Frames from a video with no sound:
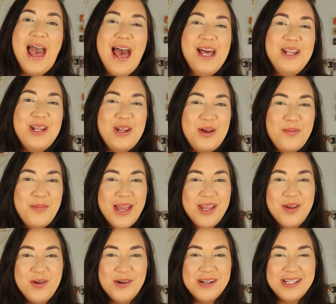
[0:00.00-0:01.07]
how hello my
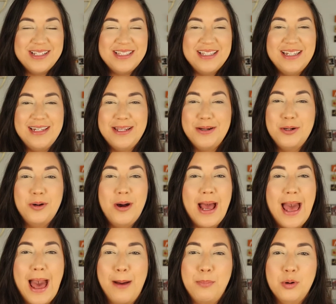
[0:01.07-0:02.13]
gorgeous
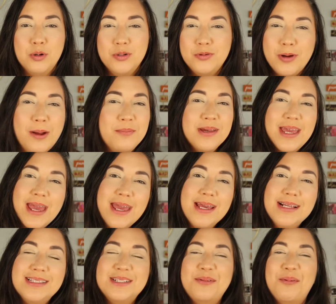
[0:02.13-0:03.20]
little apple crumb
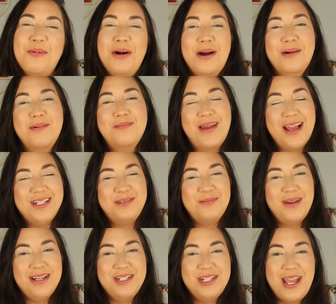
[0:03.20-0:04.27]
cakes and welcome back to
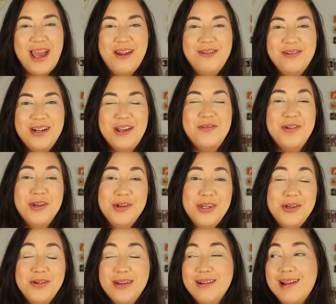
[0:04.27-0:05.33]
my channel and if you're
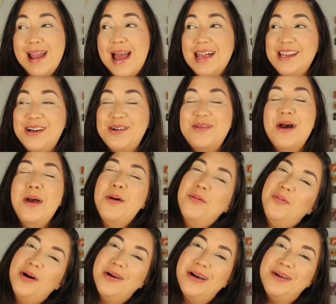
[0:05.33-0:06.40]
new here hello
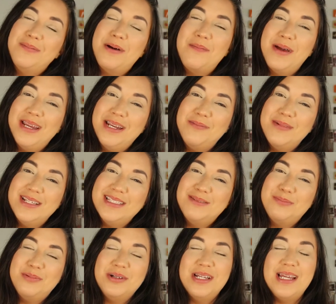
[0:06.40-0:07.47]
welcome my name is
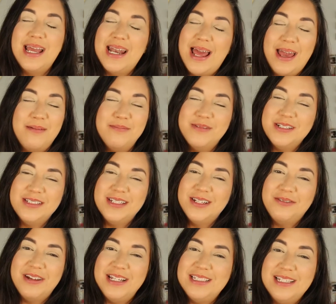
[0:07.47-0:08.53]
Brie and I'm just a
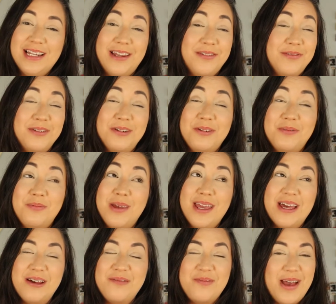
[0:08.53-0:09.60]
crazy lover of
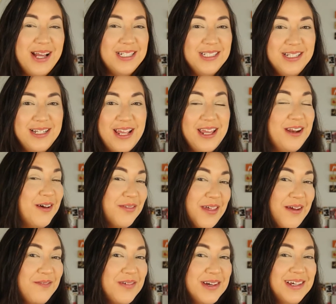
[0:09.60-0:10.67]
makeup fashion and all
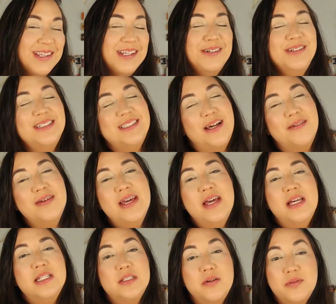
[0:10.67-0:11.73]
that fun glittery stuff
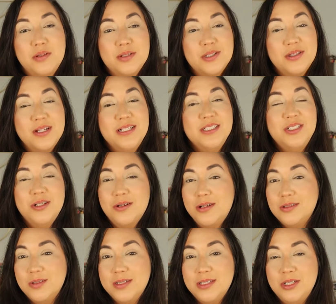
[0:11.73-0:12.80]
so if those are things you're
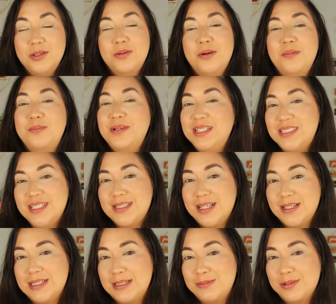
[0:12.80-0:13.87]
also into please hit
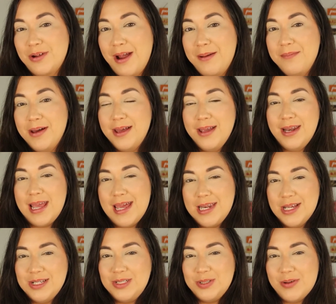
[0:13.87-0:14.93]
that subscribe button
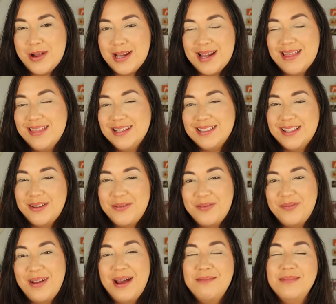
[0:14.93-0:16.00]
and join this little
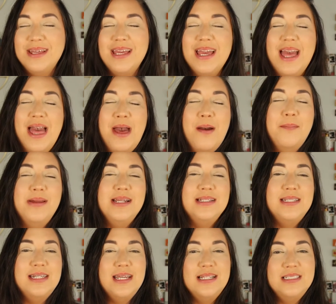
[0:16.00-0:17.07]
family but in
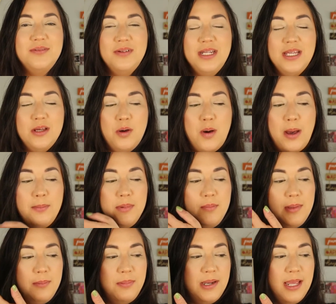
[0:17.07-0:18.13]
today's video I'm gonna
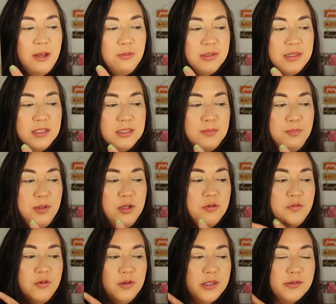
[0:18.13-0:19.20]
be playing with this
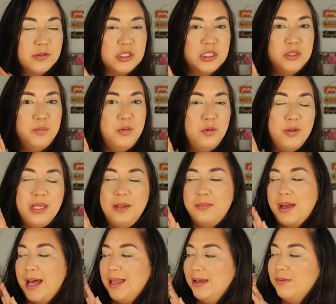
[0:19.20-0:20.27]
beautiful little spooky
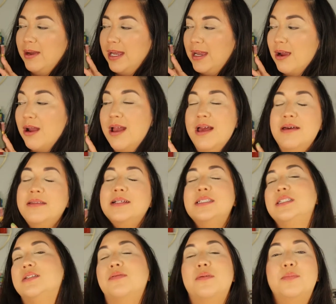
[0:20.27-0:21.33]
palette right here
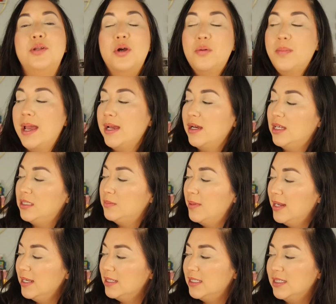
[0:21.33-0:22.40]
this is from Nomad
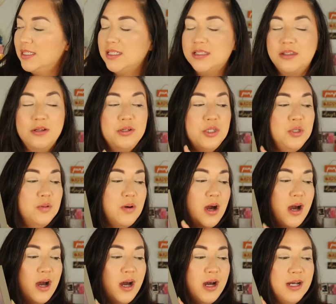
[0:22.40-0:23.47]
Cosmetics this is their new
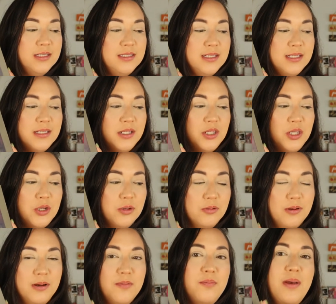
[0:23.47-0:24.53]
haunted
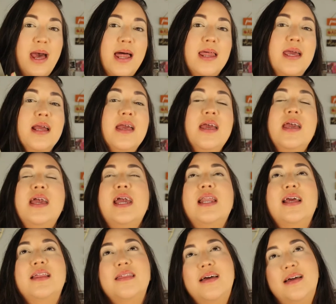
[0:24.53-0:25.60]
Europe palette
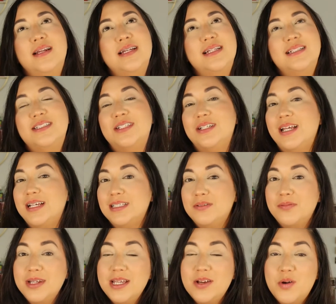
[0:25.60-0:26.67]
and I thought in today's
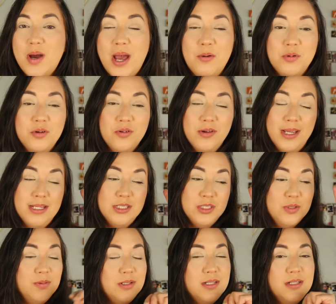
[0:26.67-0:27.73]
video I would create
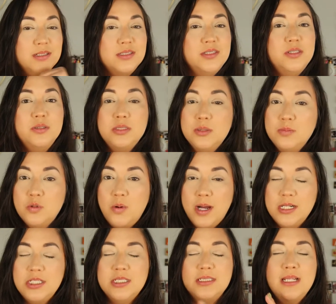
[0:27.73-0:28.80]
two looks do some
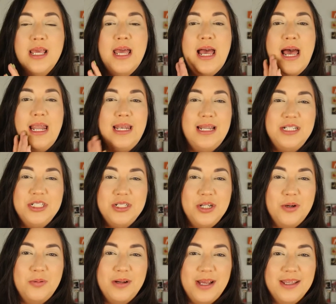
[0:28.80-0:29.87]
swatches and let you
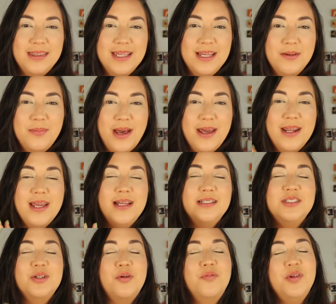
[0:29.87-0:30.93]
know what I think about about
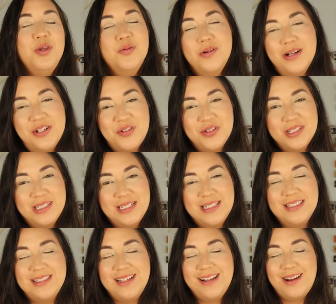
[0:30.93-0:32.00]
it. So if you are interested
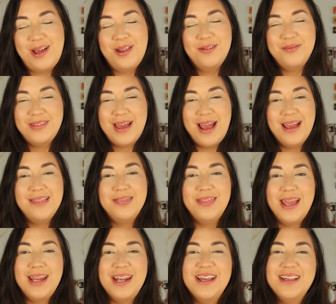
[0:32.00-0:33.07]
in seeing all of that,
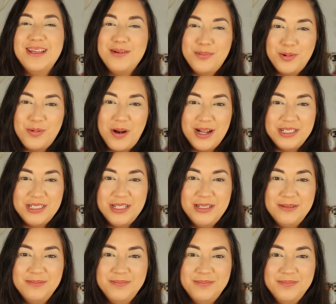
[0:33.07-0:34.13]
then keep on
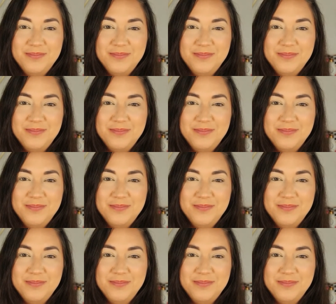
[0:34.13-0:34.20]
watching.